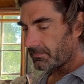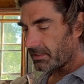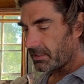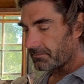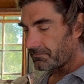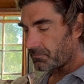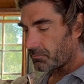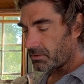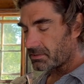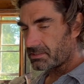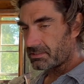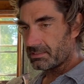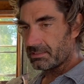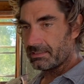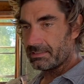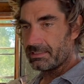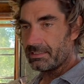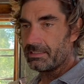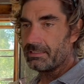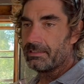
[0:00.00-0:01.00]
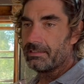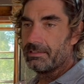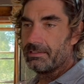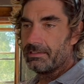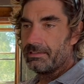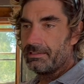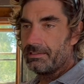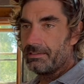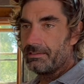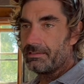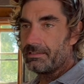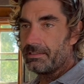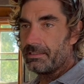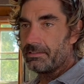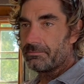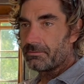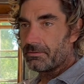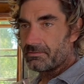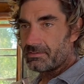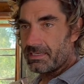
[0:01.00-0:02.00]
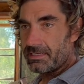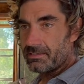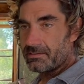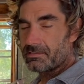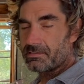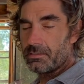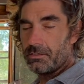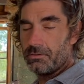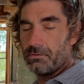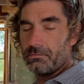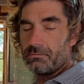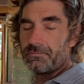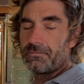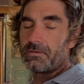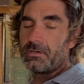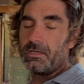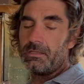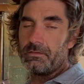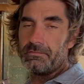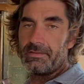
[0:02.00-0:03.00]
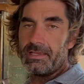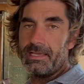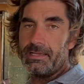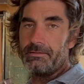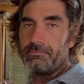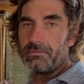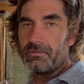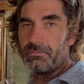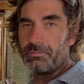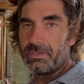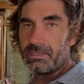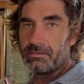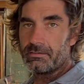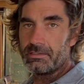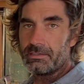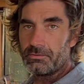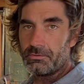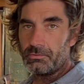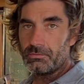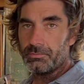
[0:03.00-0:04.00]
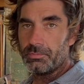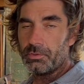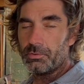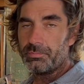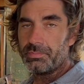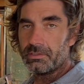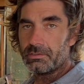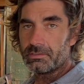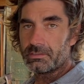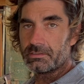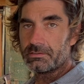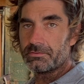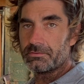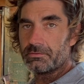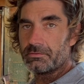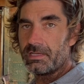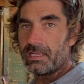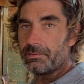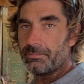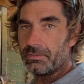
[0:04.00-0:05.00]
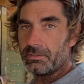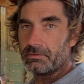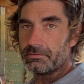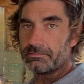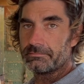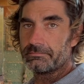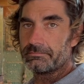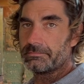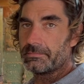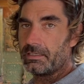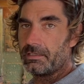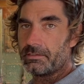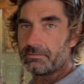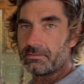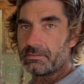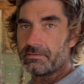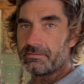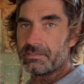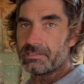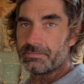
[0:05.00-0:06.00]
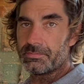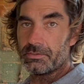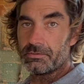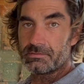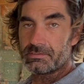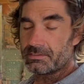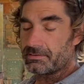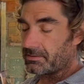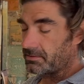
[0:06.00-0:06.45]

unfortunately, the Rosetta Stone for all of that would have been an old boat builder who had built 100 of these boats,